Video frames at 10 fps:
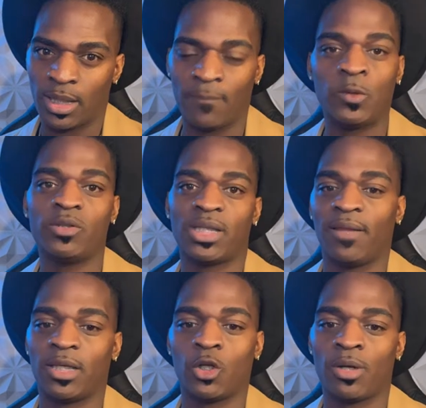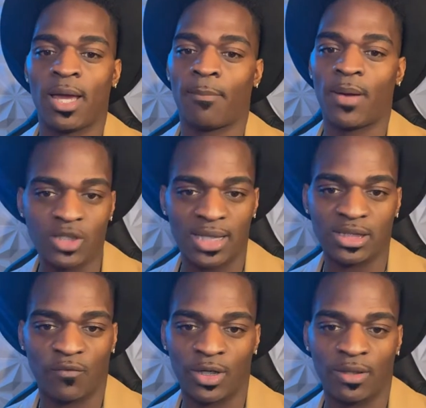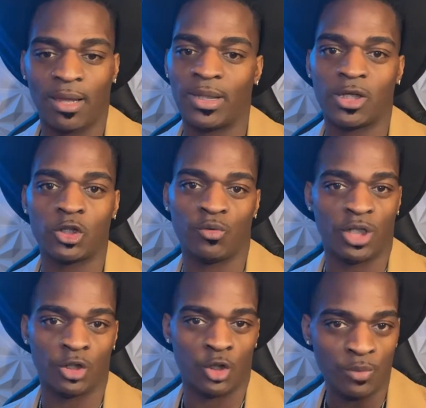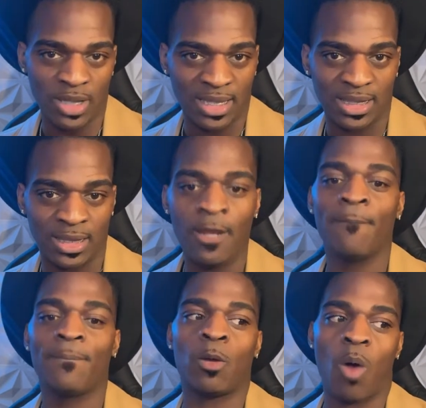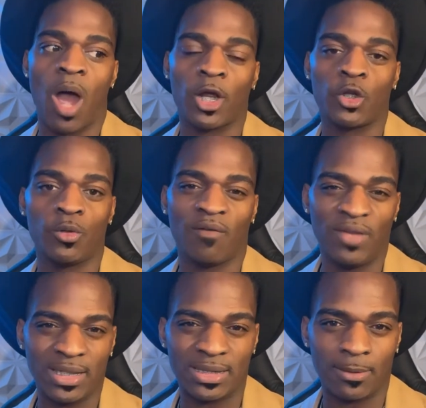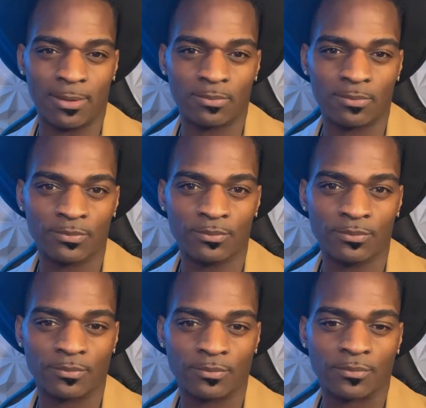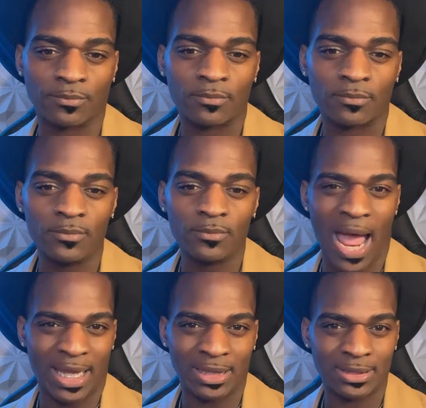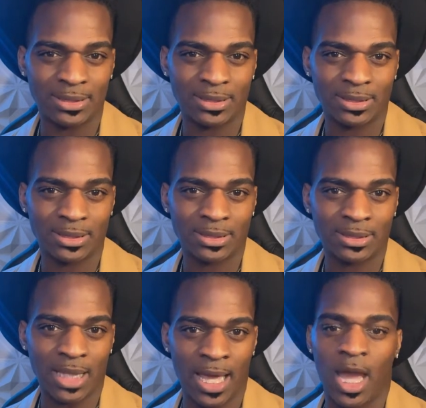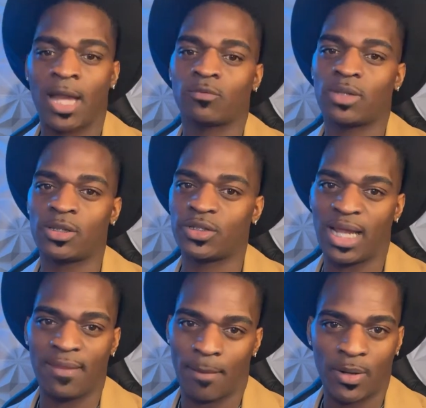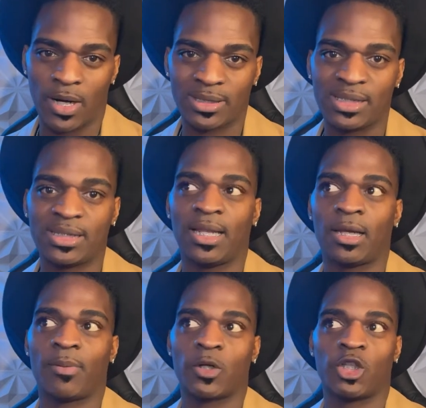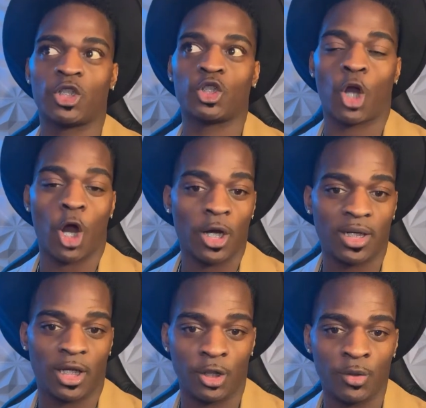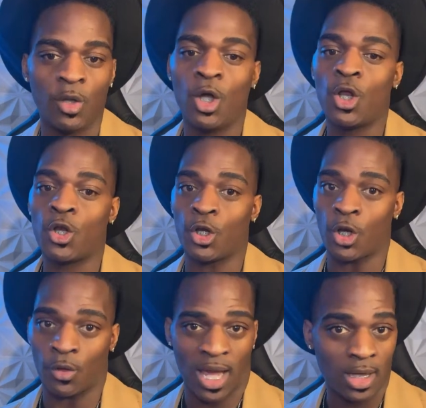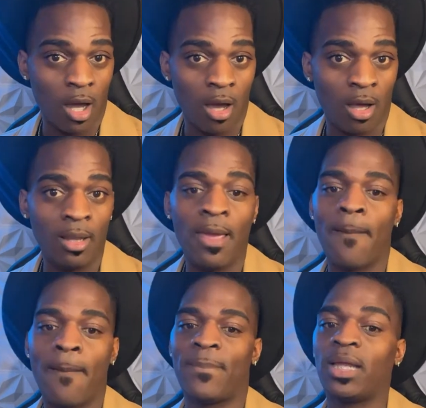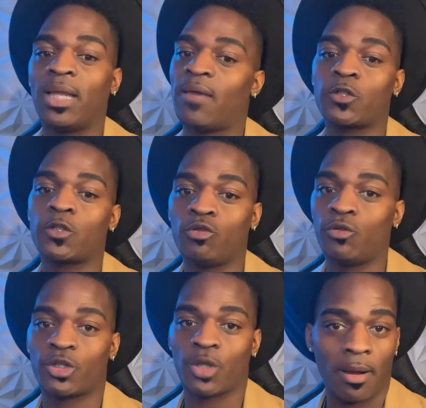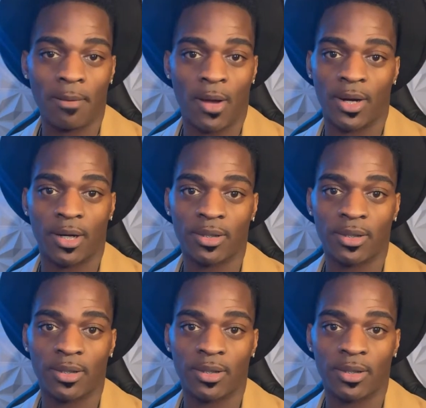If you said that you're not apologizing for anything because you didn't do nothing, then why are you the victim? Why? I don't understand that part. To say that a person is targeting you, no, not at all. Megan never told you to talk about her.